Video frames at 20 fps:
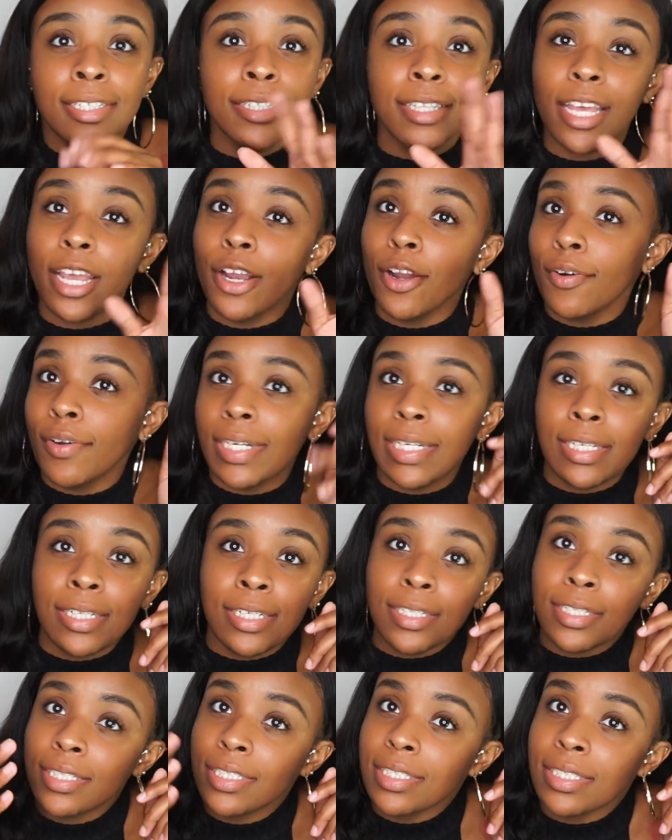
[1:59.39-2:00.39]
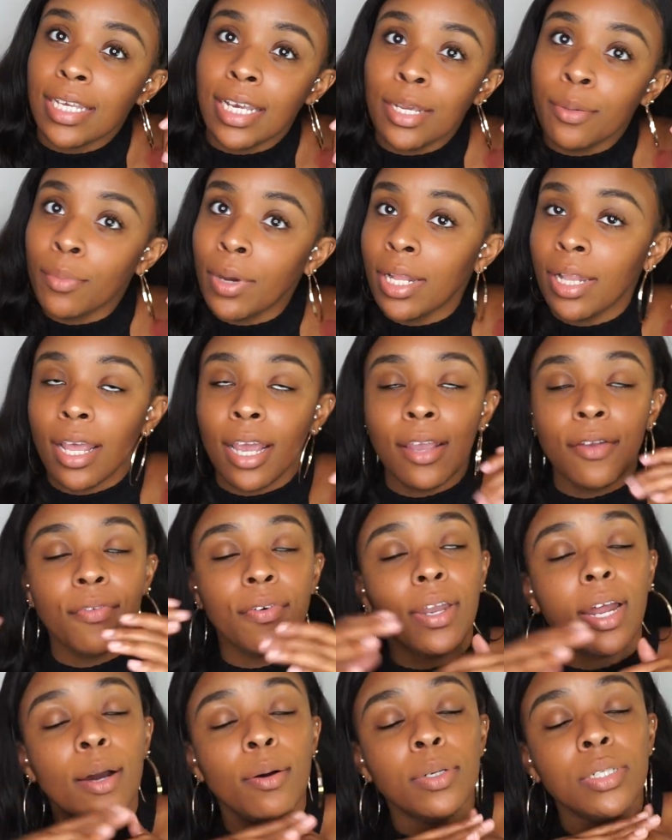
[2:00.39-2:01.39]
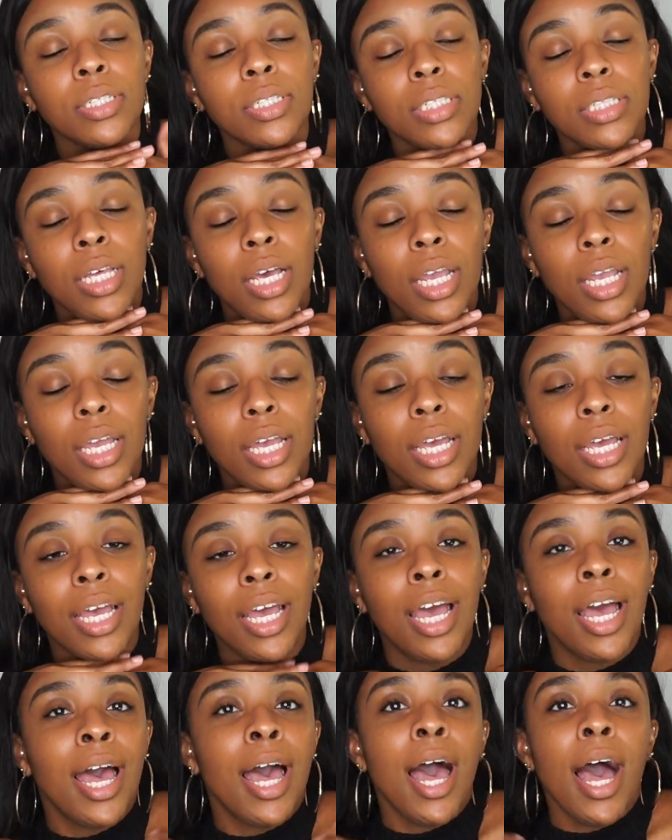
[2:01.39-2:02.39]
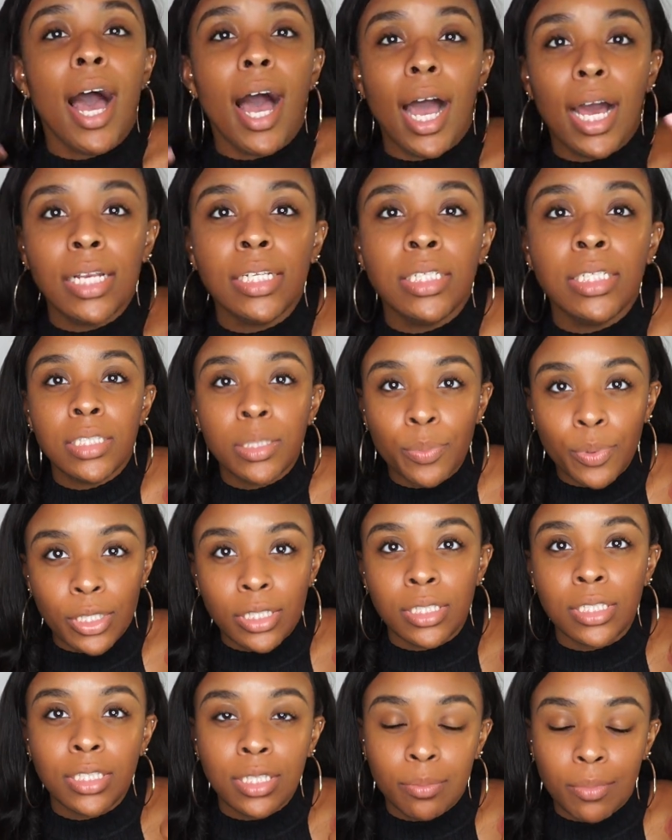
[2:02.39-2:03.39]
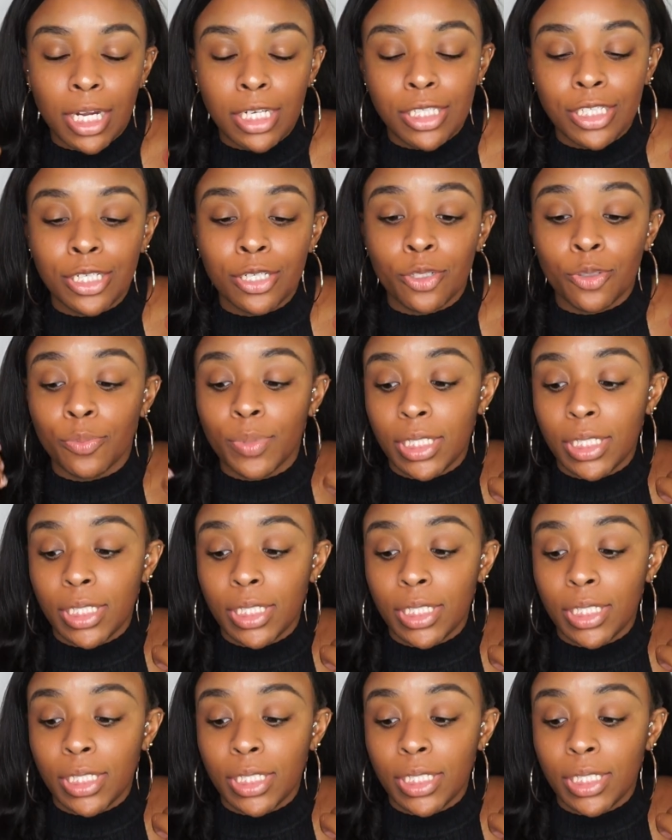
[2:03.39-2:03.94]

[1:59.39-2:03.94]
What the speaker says: They already slayed my life. And I was just like, I to bring this to my channel.